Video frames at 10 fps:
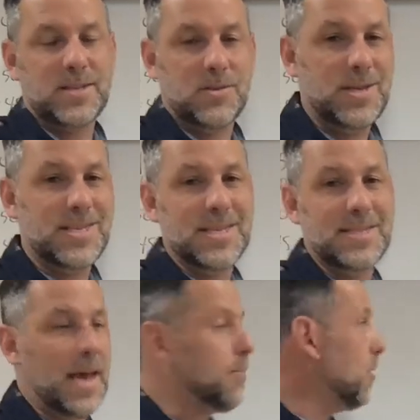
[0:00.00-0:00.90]
So in this
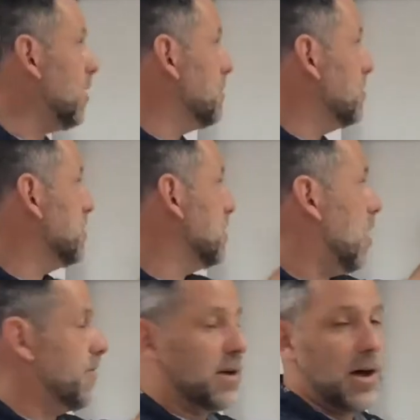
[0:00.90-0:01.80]
example, I'm using
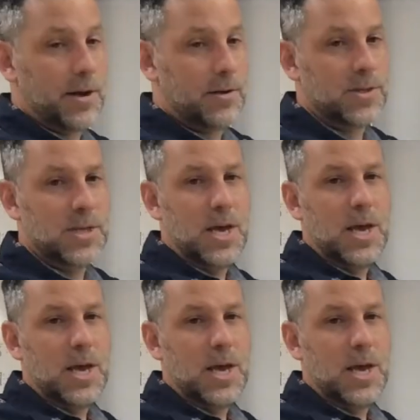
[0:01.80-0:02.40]
avocados.